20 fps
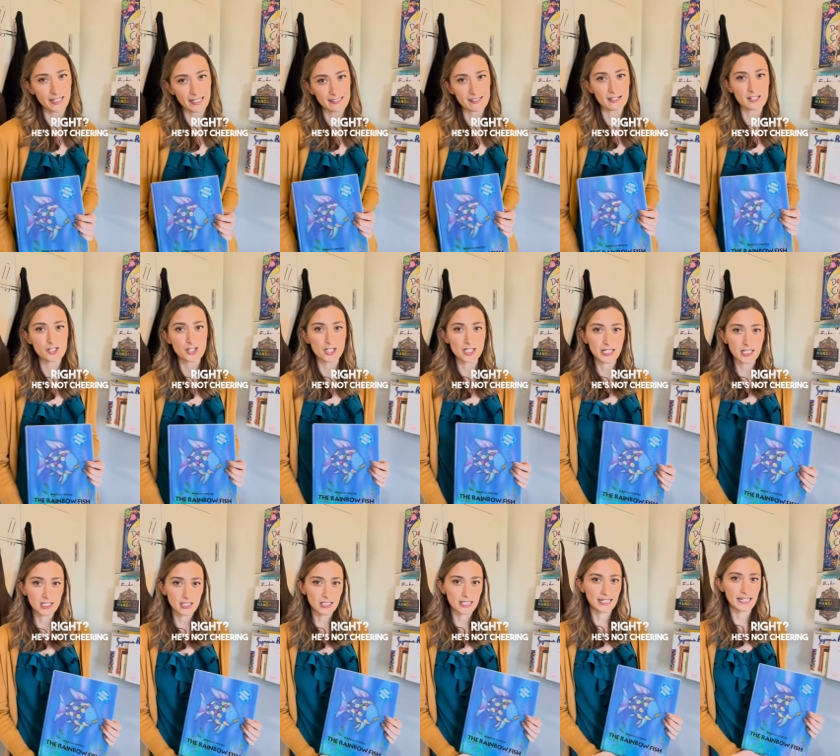He's not
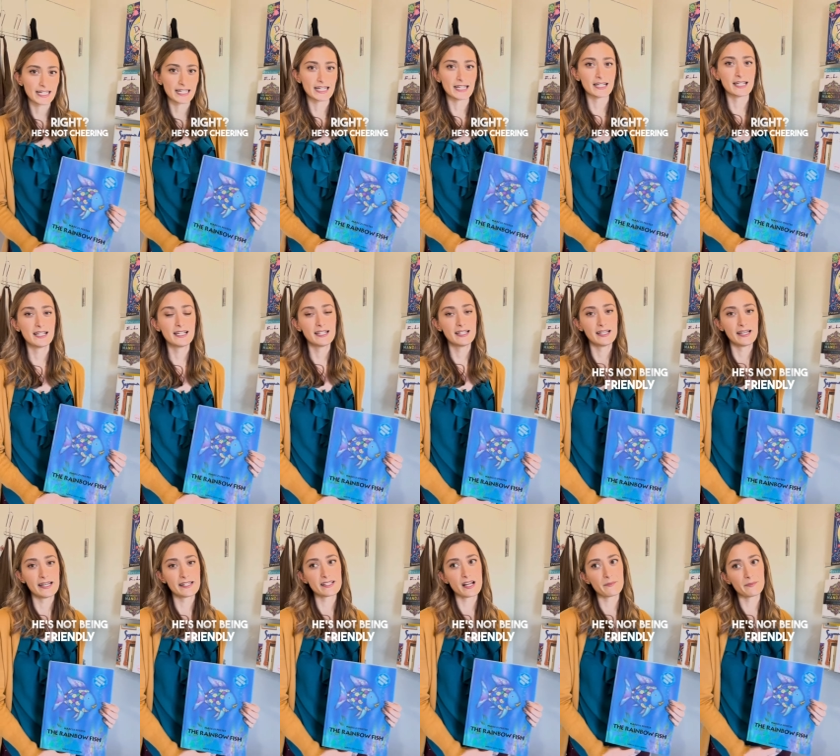sharing,
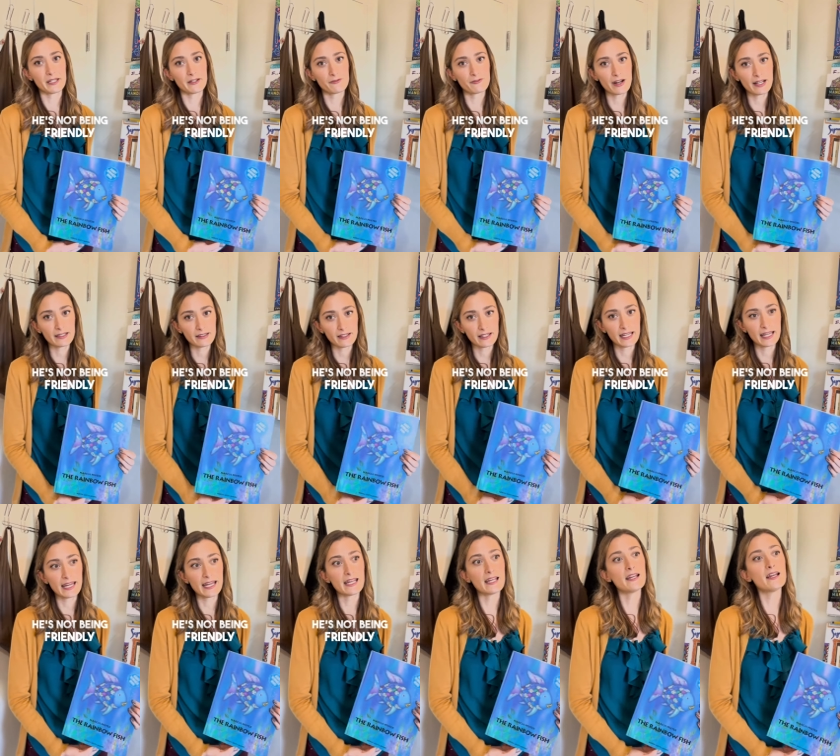he's not being
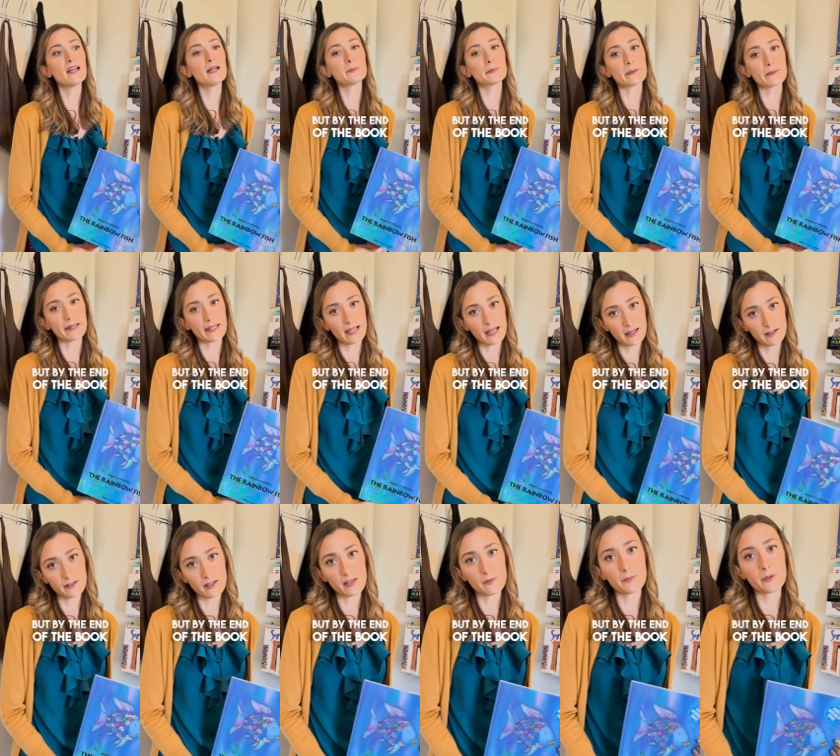friendly, but by the
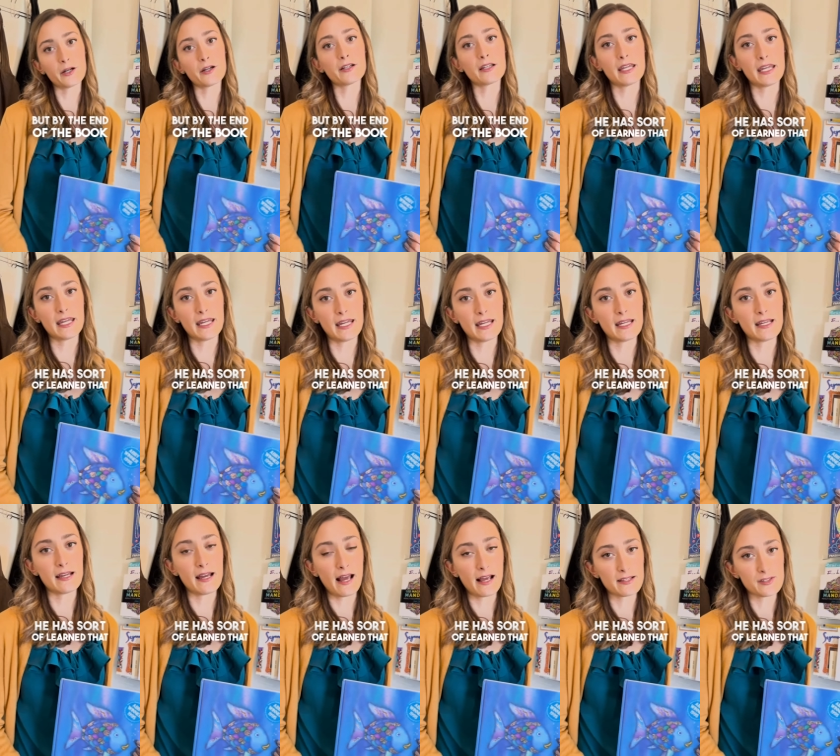end of the book, he
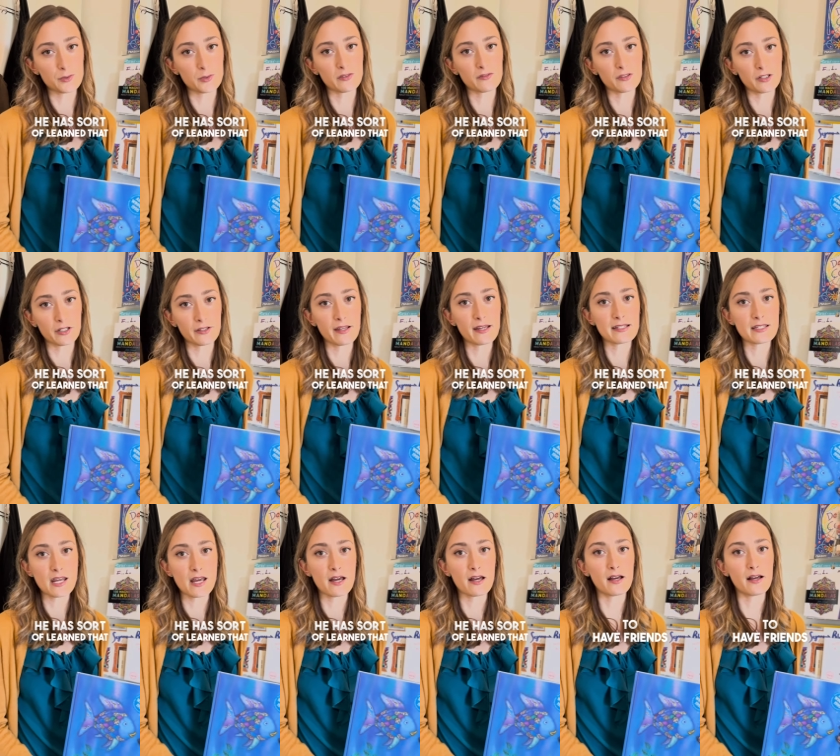has sort of learned that
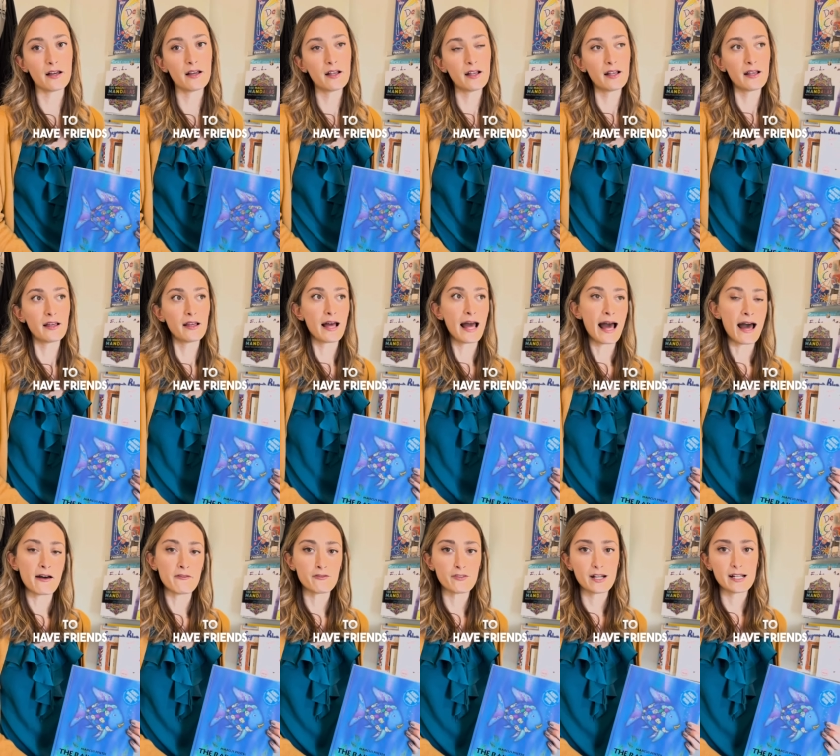to
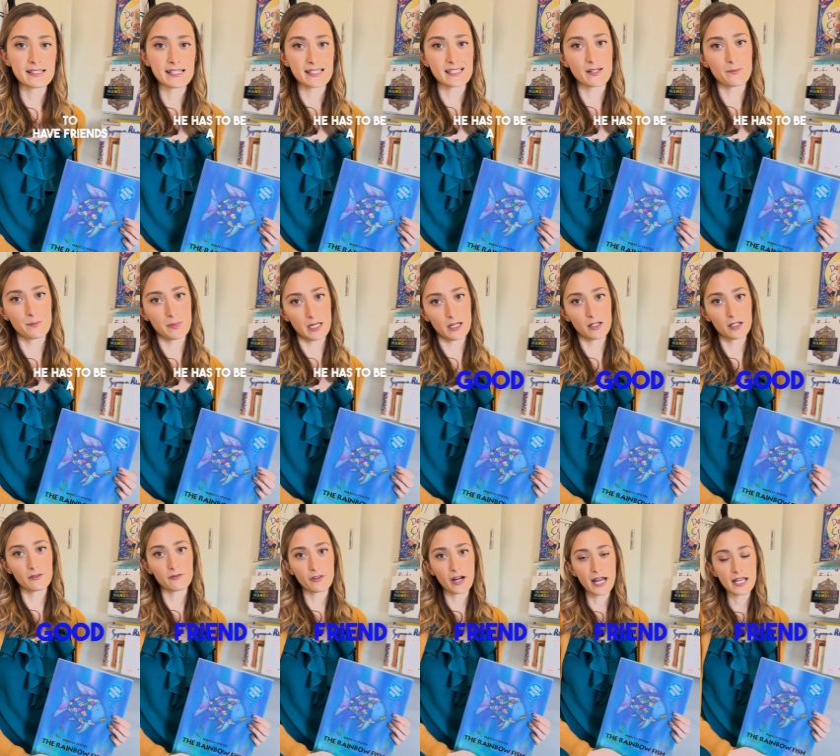have friends, he has to be a
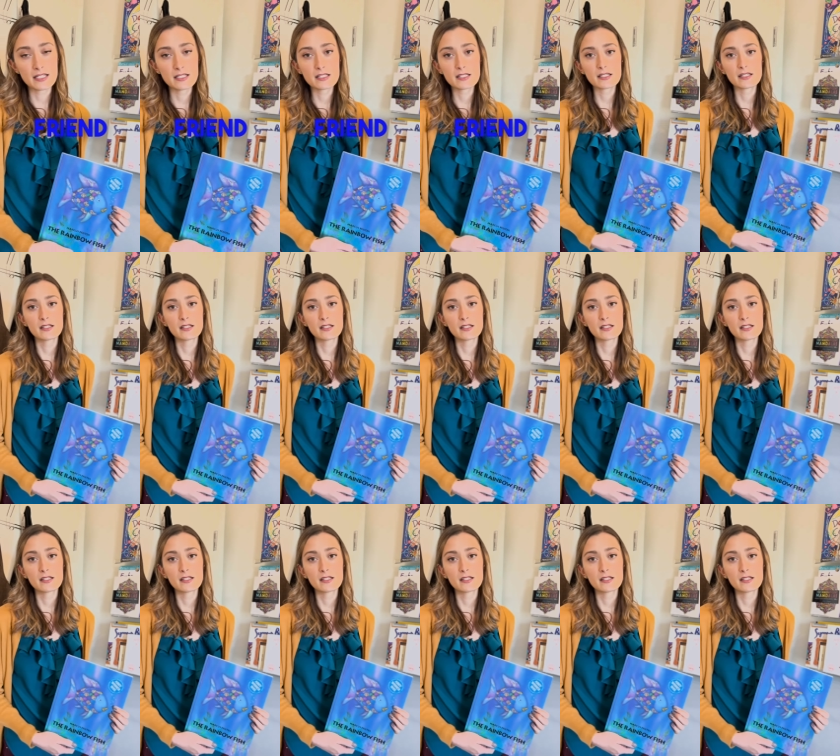good friend.